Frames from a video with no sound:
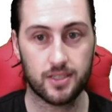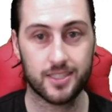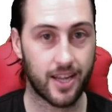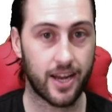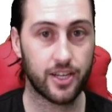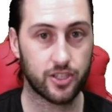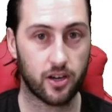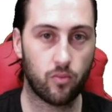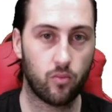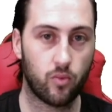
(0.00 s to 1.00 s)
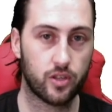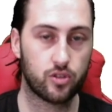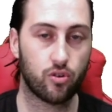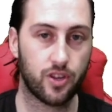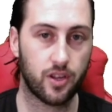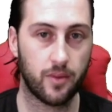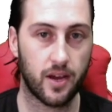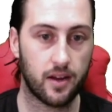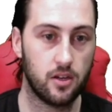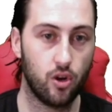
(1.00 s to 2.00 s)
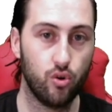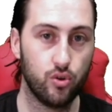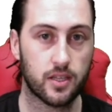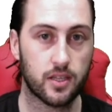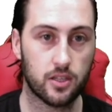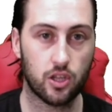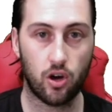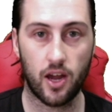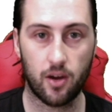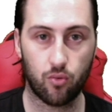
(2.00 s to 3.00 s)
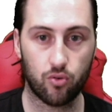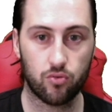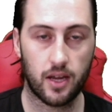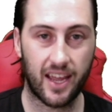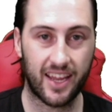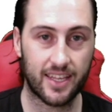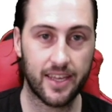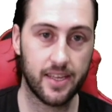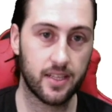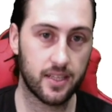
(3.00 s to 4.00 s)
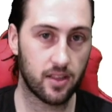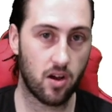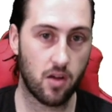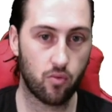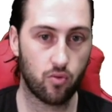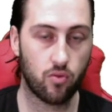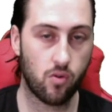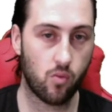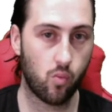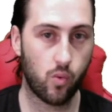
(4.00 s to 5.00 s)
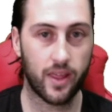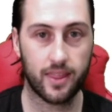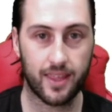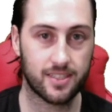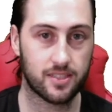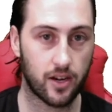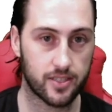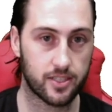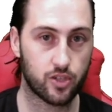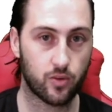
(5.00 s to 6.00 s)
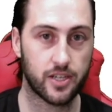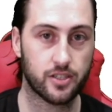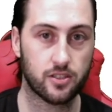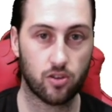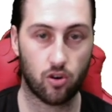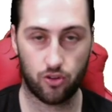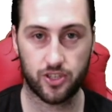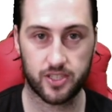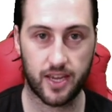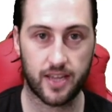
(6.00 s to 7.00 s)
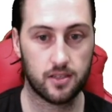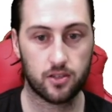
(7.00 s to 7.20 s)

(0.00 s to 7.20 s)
danger when you're talking about who's liable and legally liable with these kind of situations on the set.